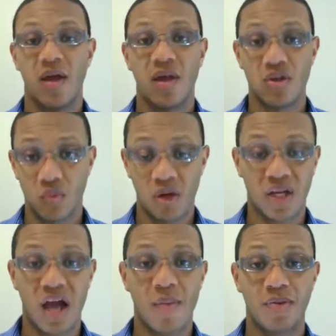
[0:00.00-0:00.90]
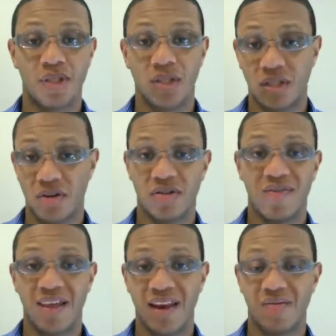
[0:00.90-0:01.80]
and you will accomplish it, and tell
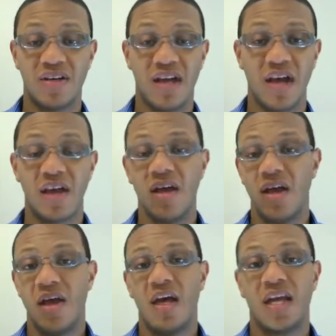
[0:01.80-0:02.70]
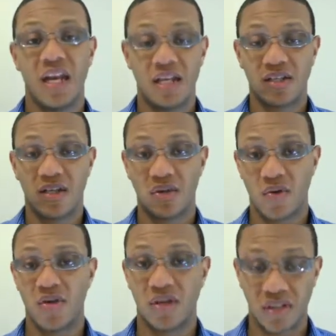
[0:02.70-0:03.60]
yourself that every day. And again, that's another
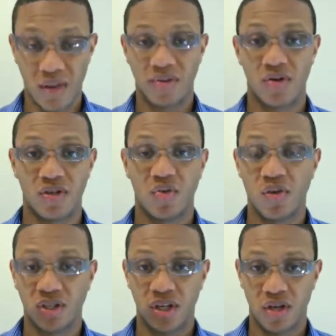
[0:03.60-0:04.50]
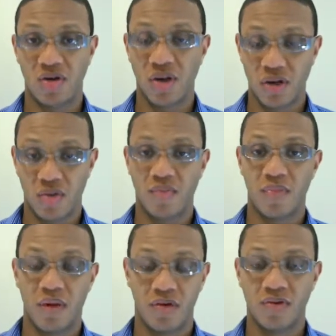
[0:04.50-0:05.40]
way you could tap to your intuition,
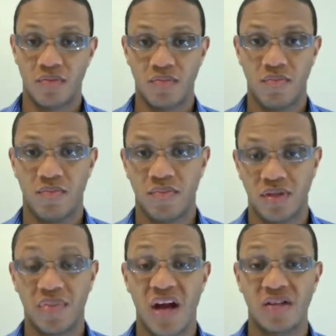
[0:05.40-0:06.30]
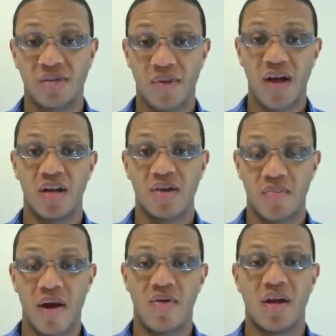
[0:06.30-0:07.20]
in your subconscious mind, and your
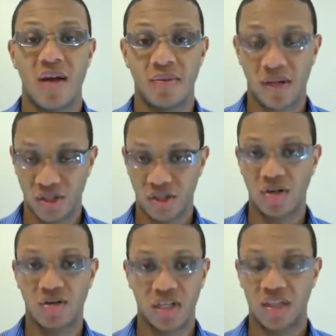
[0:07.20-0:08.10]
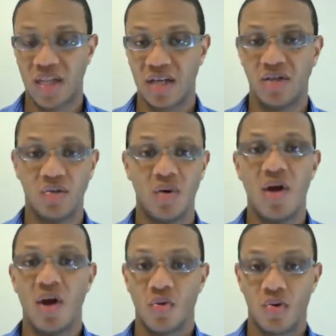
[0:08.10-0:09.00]
paradigm, to actually start to get that to
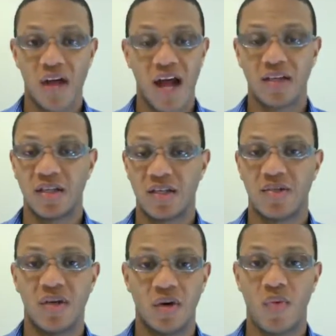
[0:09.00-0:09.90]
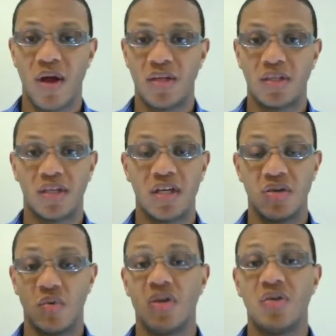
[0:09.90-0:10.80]
react in a way to get
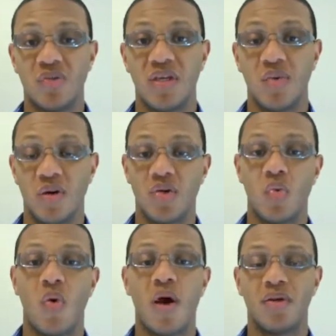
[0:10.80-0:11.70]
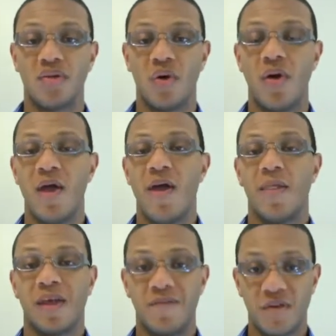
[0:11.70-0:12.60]
you what you need and what you want. So
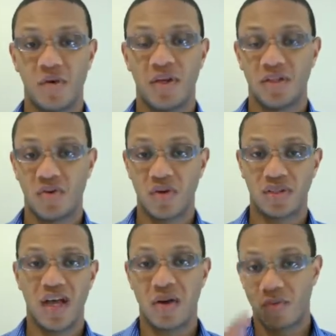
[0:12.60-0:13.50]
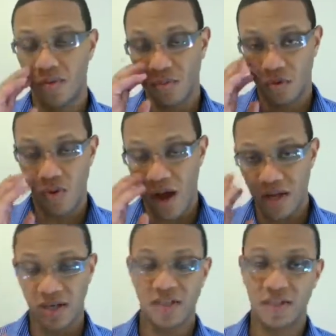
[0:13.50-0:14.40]
again, focus, go in a silent room,
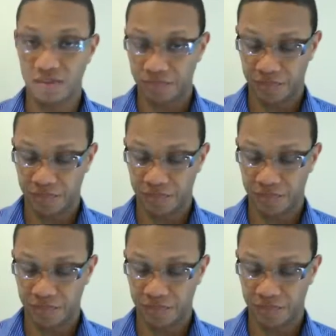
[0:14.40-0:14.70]
quietness,